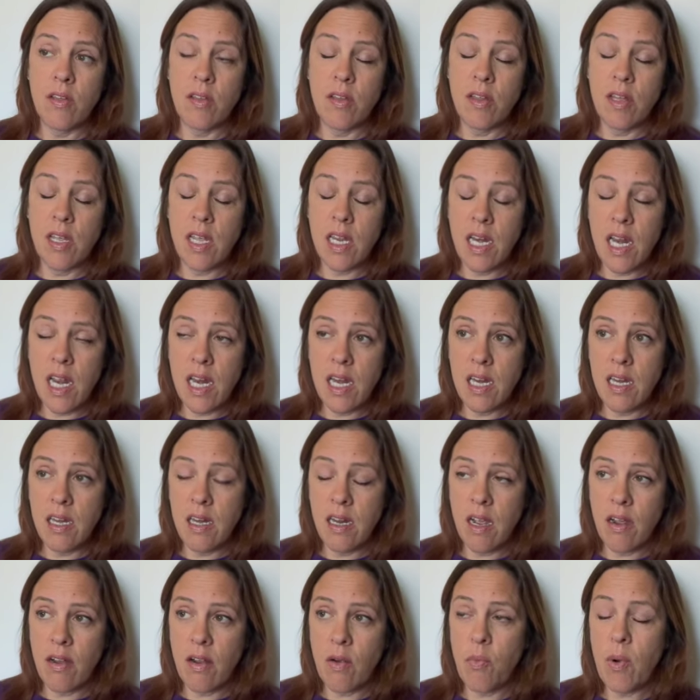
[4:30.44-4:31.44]
Canadian,
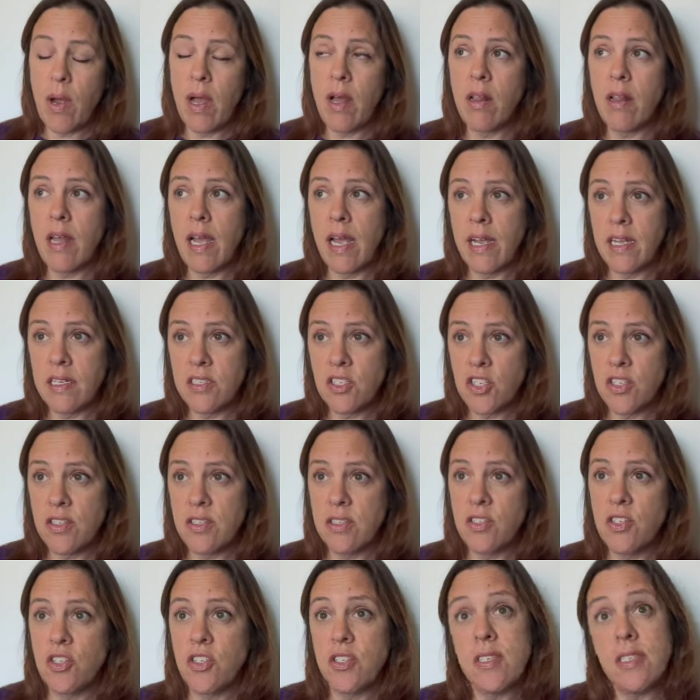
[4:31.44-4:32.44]
well, I guess
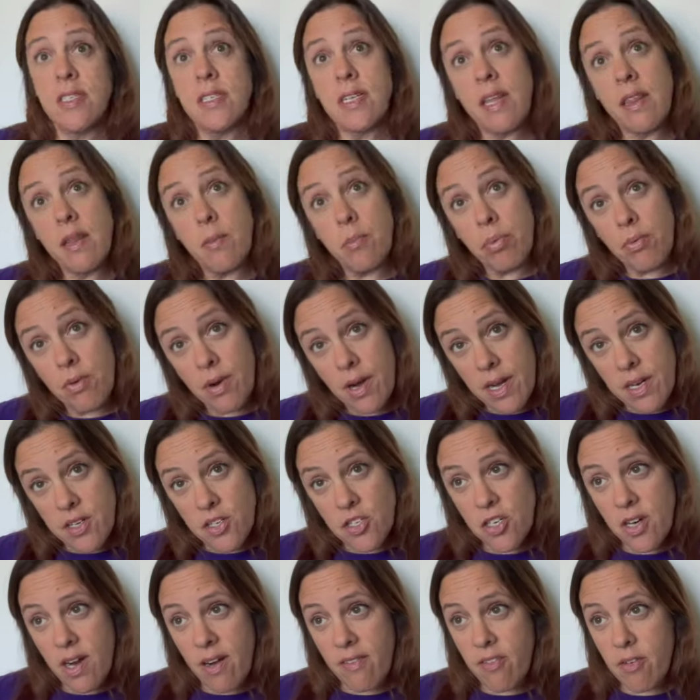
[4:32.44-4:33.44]
just say the
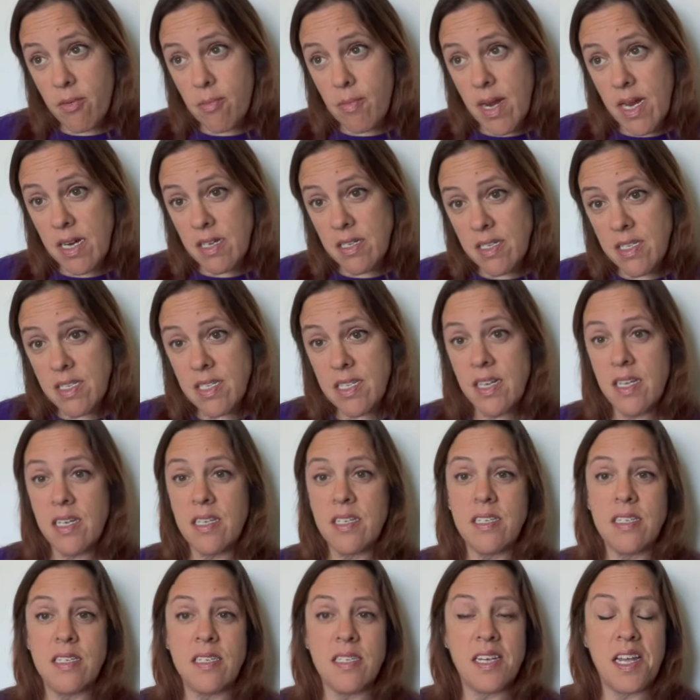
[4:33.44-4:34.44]
British government,
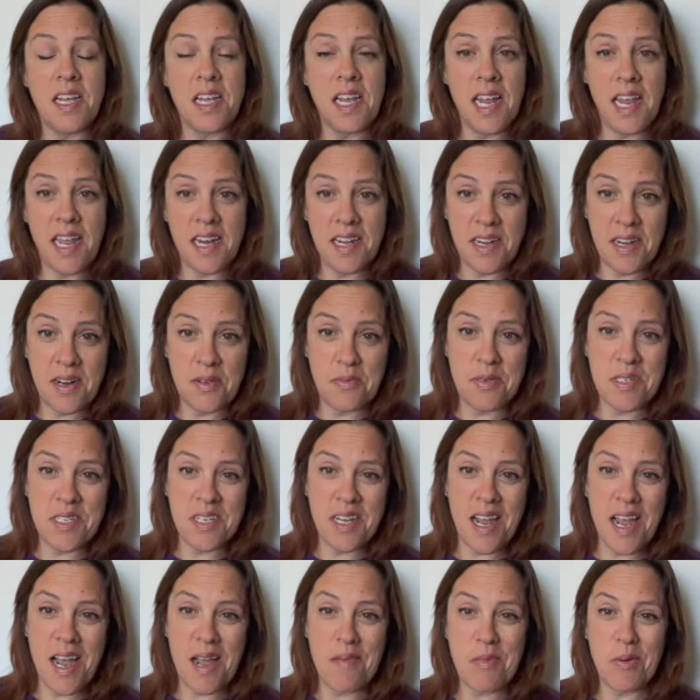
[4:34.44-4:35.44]
because Canada was a
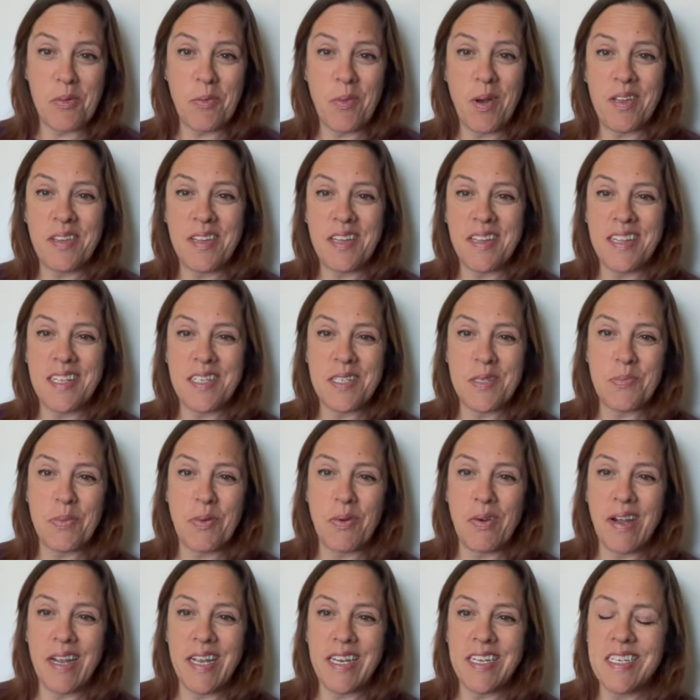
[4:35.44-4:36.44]
Commonwealth at this
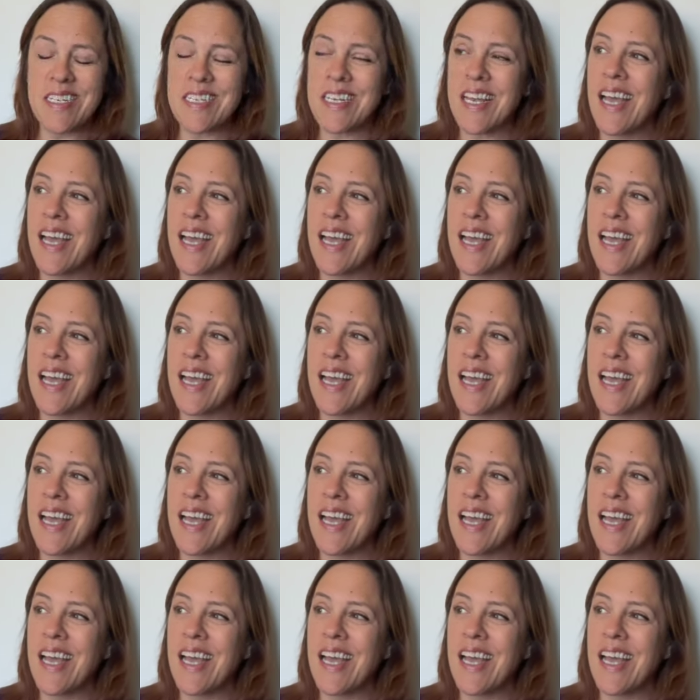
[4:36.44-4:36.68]
point.